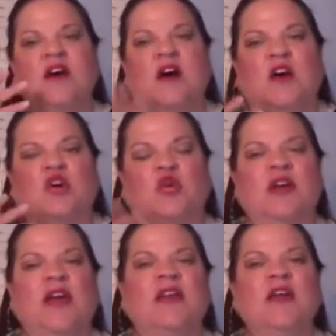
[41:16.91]

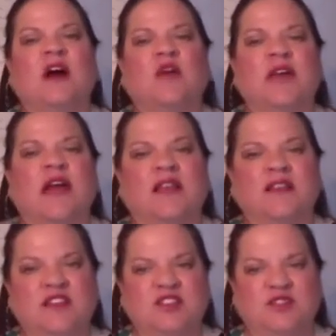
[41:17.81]
creating our
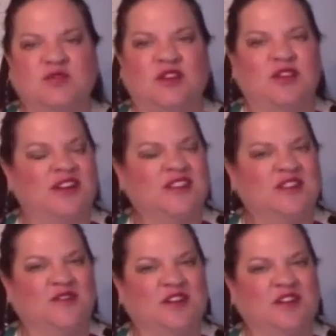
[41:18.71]
realities through our thoughts
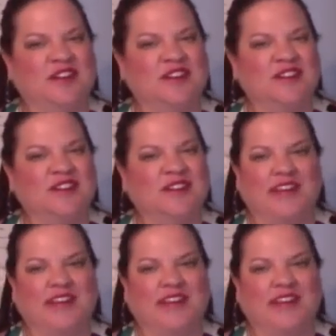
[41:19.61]
and our feelings.